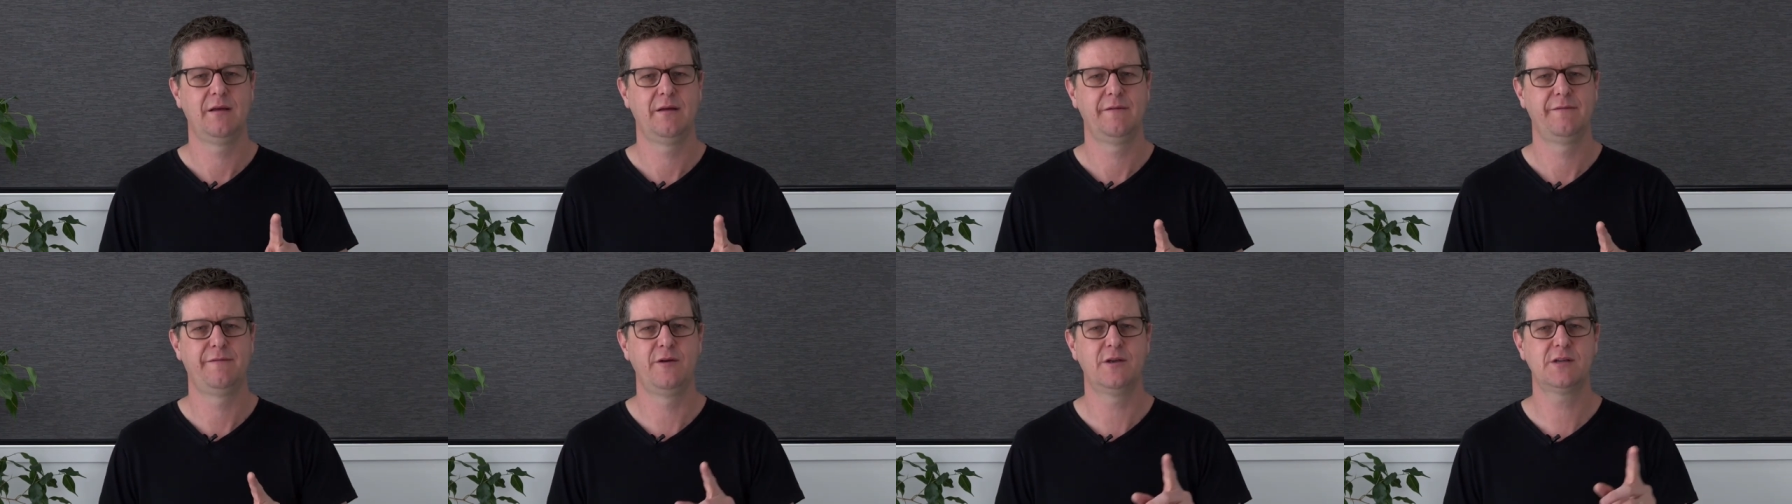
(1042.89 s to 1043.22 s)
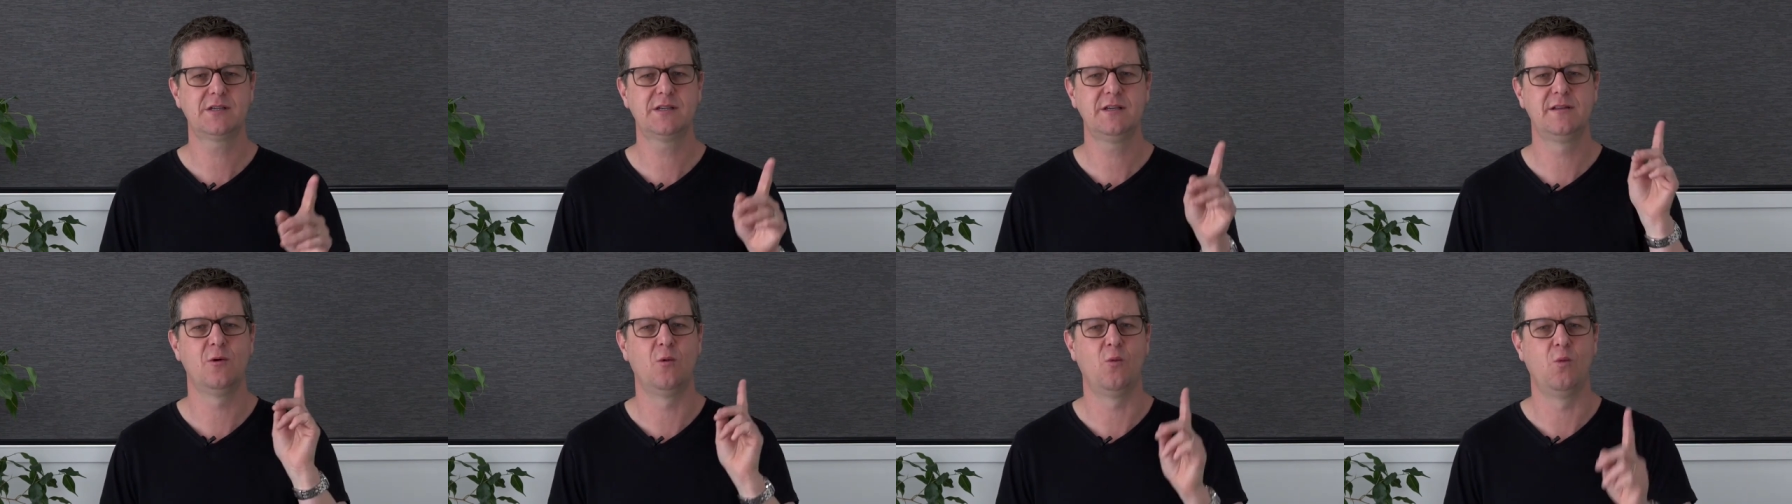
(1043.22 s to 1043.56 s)

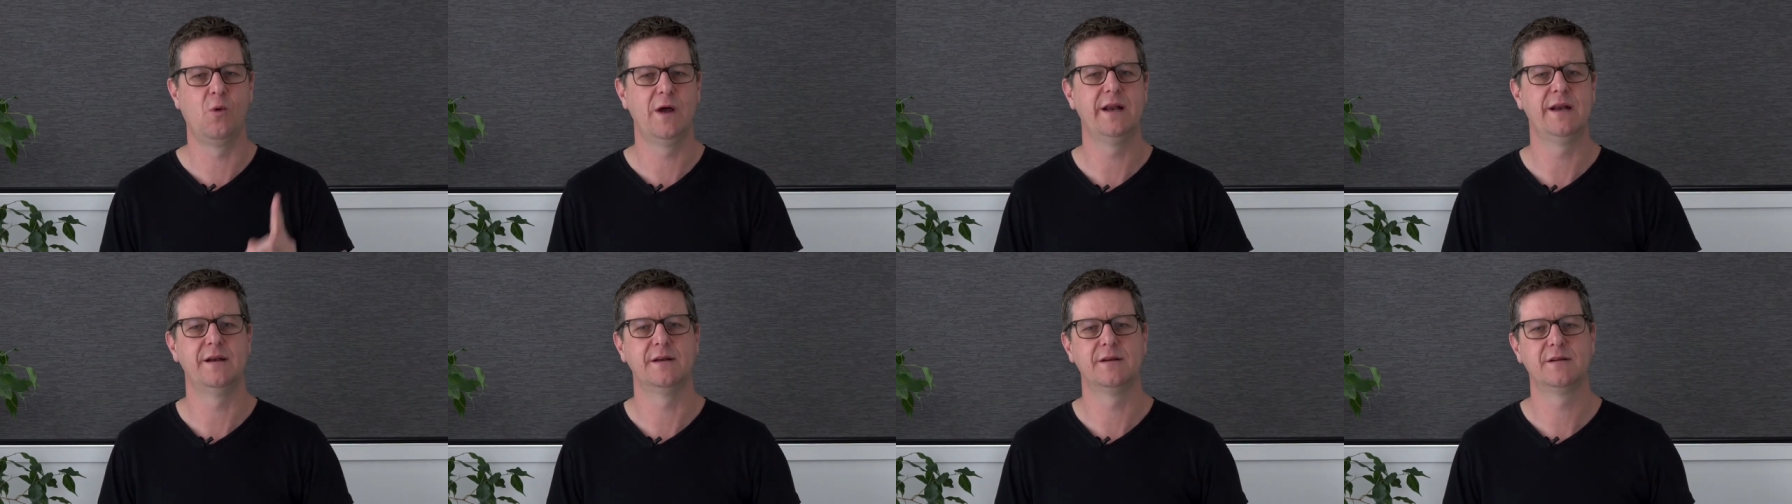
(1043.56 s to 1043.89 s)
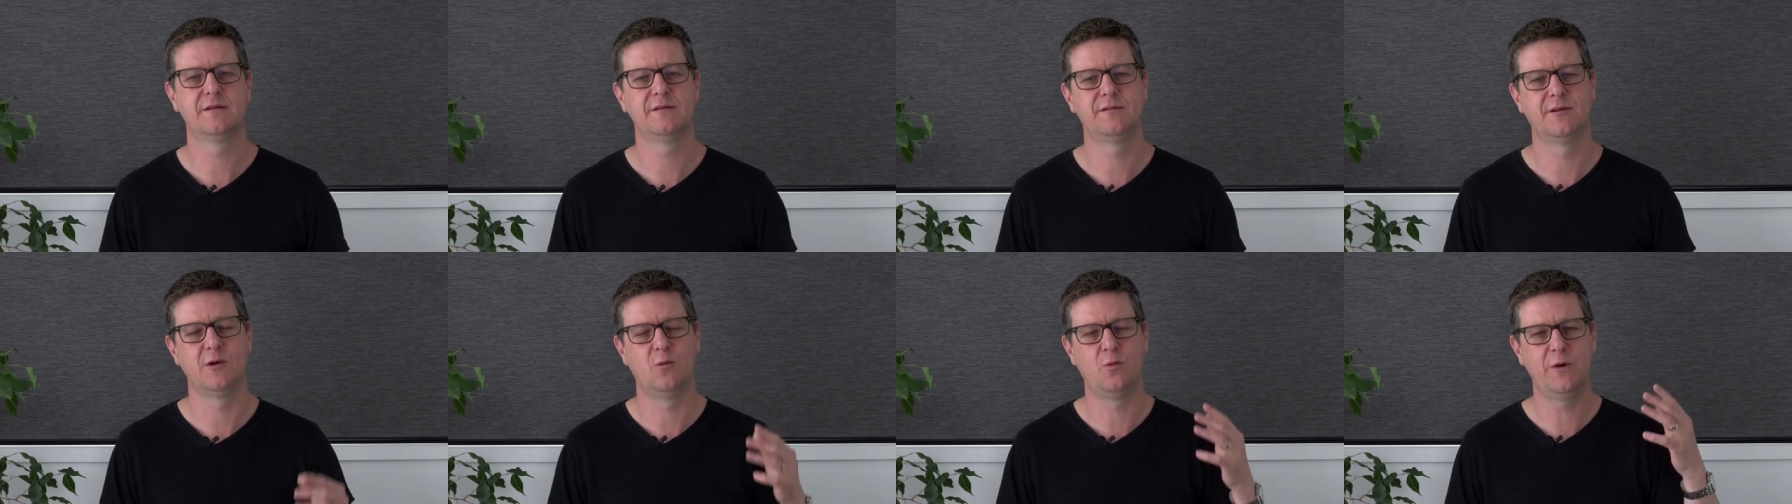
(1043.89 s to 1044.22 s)
Firstly, the wind.
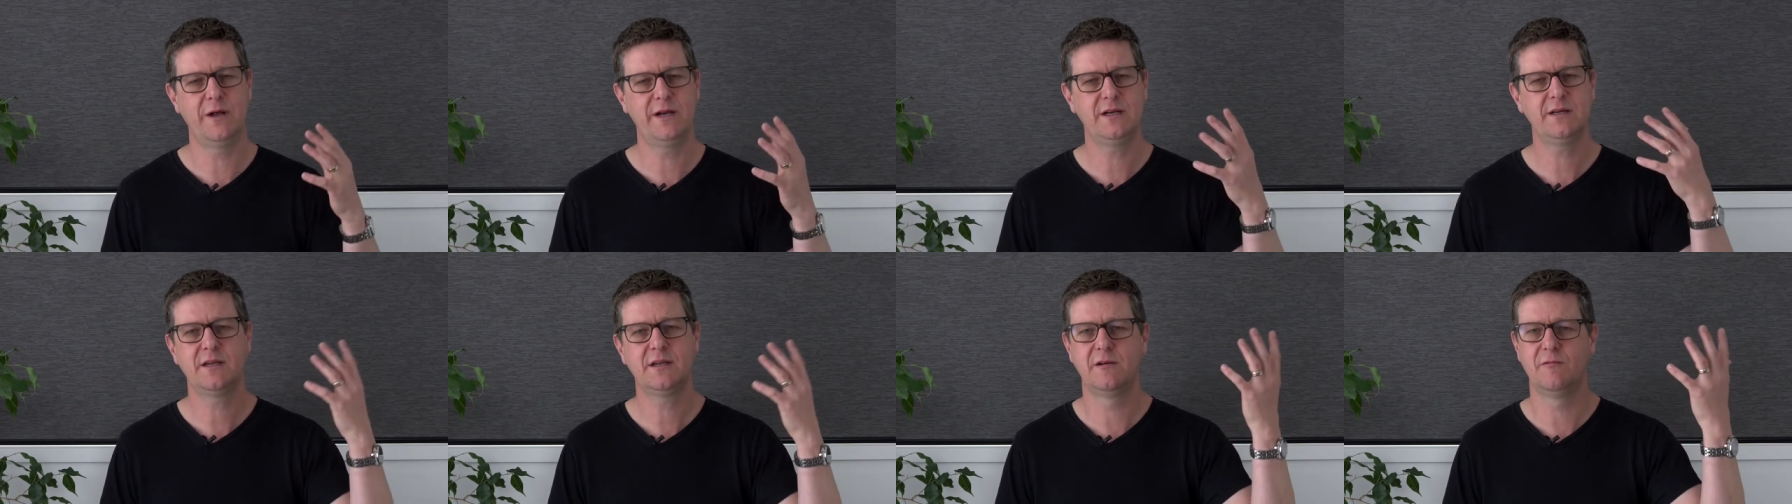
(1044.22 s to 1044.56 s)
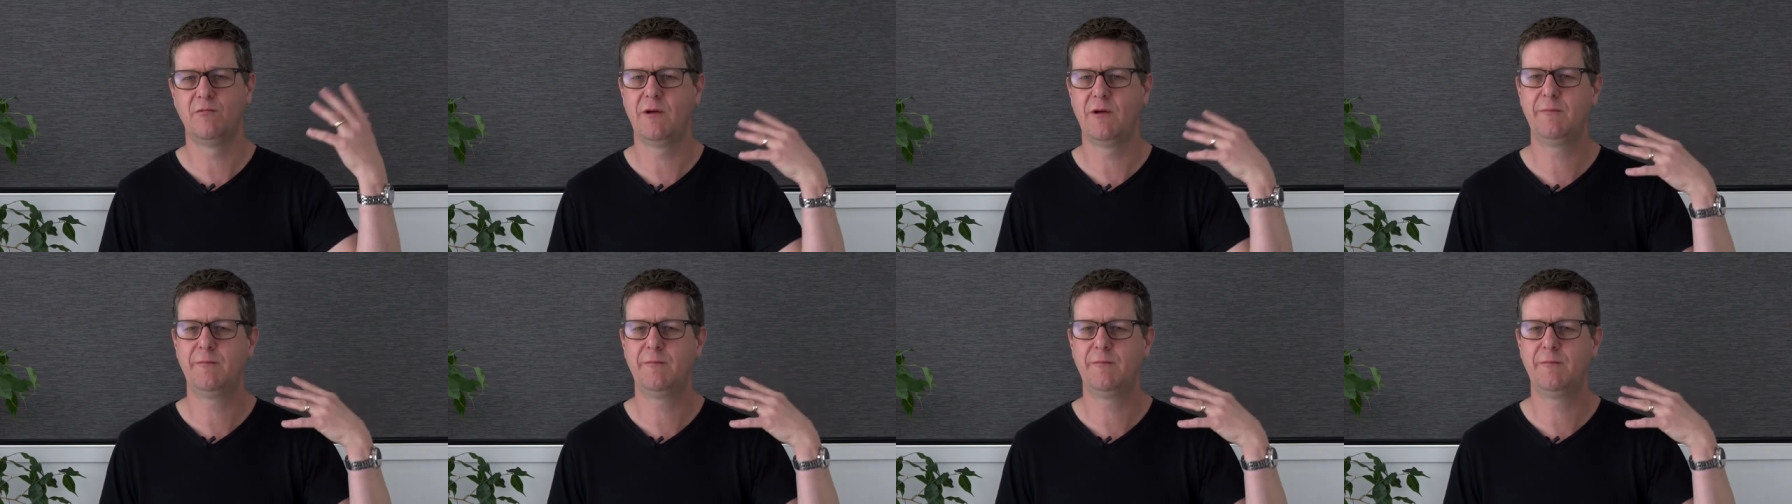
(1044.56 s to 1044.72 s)
The wind can